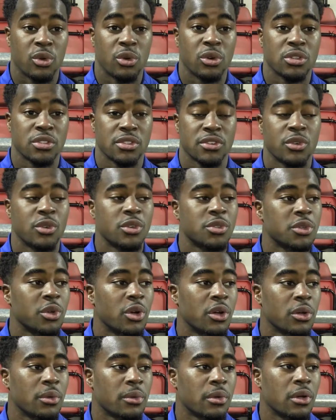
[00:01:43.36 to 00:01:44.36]
course, of course. We've
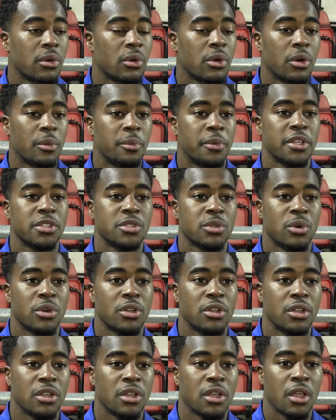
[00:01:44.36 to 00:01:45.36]
got, we've got a big
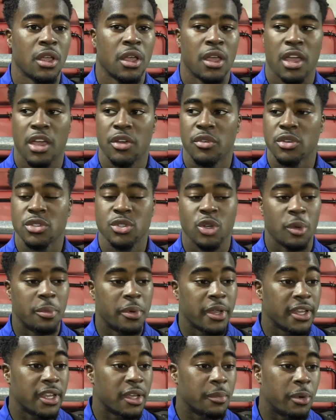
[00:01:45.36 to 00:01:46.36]
squad. Everyone's got to
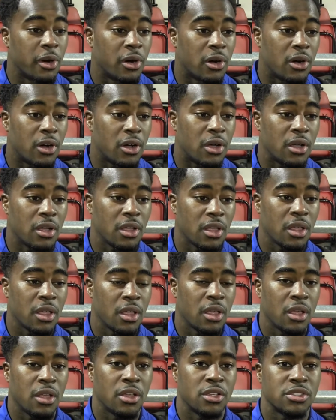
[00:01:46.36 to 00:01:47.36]
play their part.
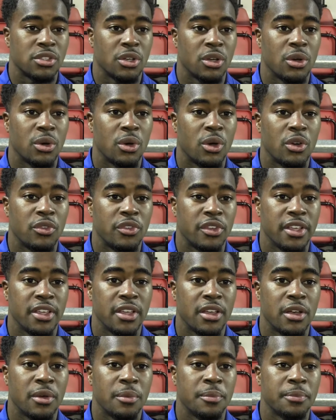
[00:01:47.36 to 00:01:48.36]
So
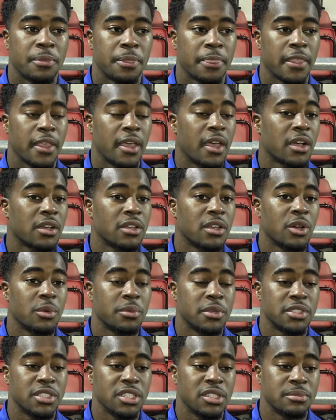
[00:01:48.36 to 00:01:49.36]
hopefully, um, yeah, I can
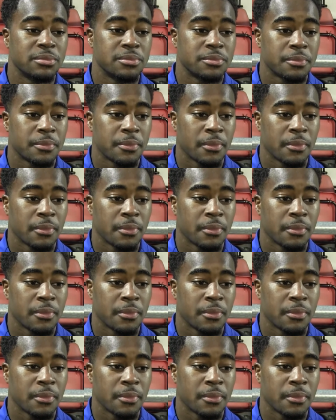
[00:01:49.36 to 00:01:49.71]
help the team